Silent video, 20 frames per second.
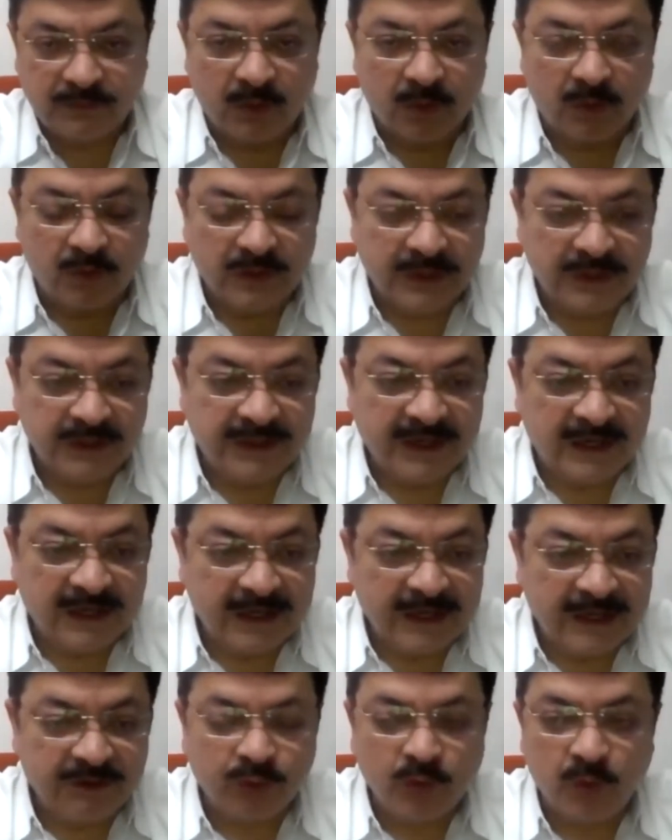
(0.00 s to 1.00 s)
all the
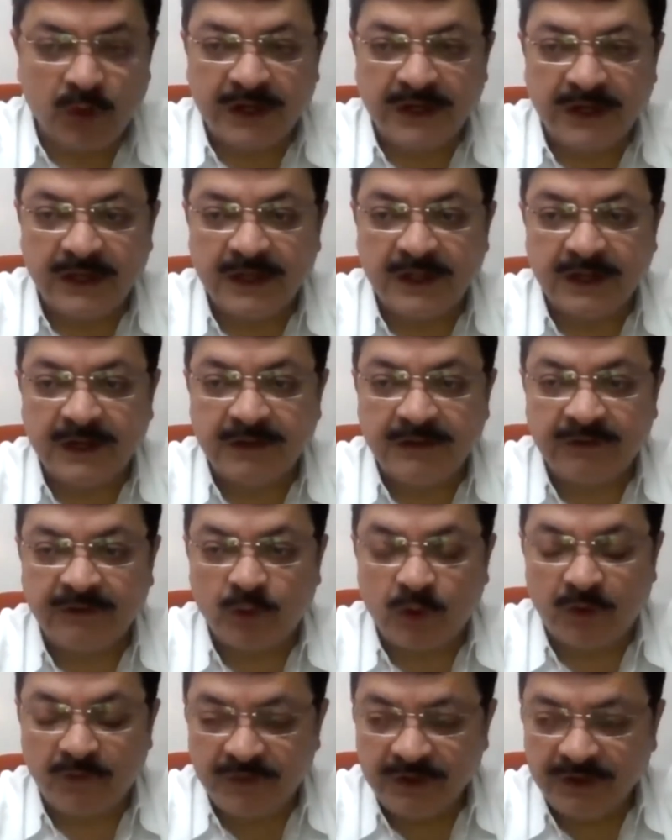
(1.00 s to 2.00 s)
delegates who are here in
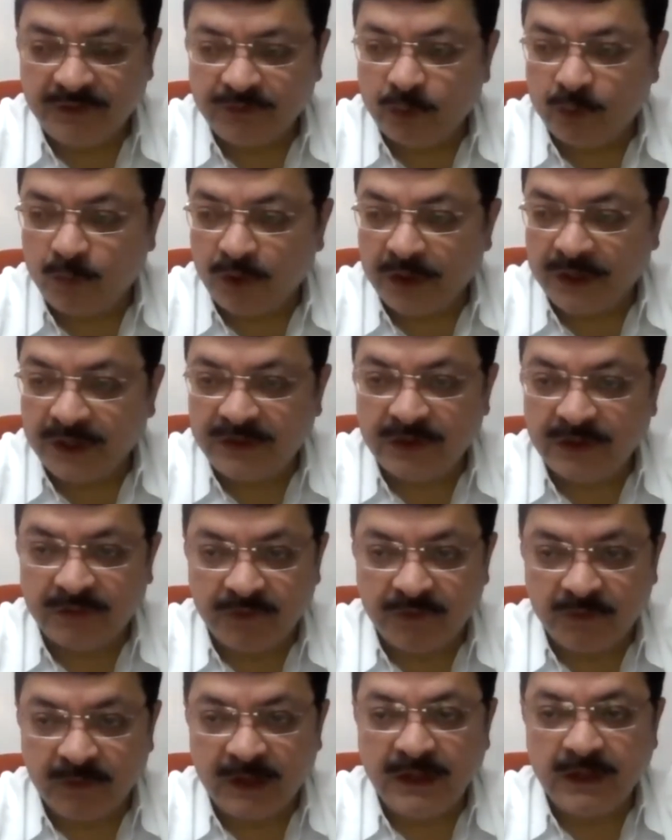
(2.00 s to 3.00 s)
this conference. Good morning to
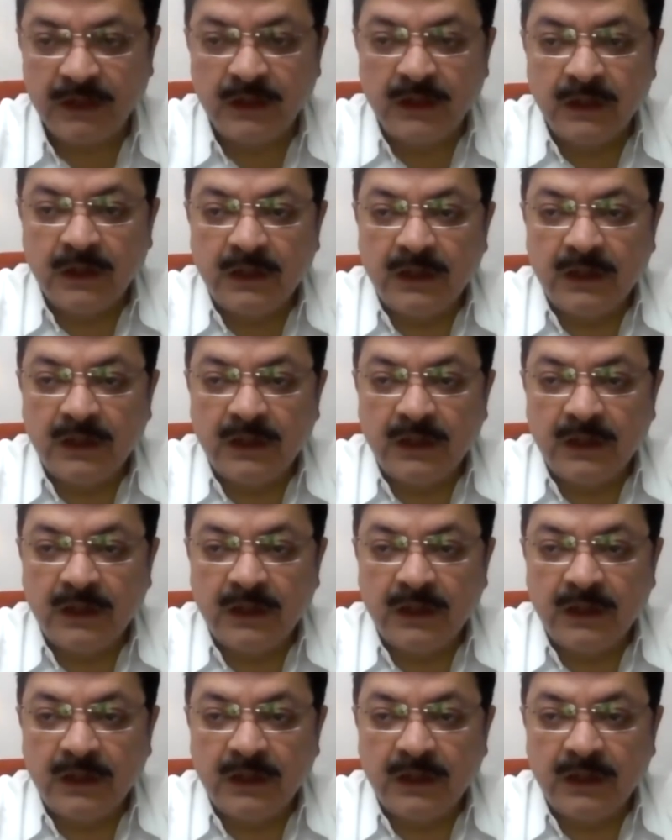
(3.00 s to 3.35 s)
everyone.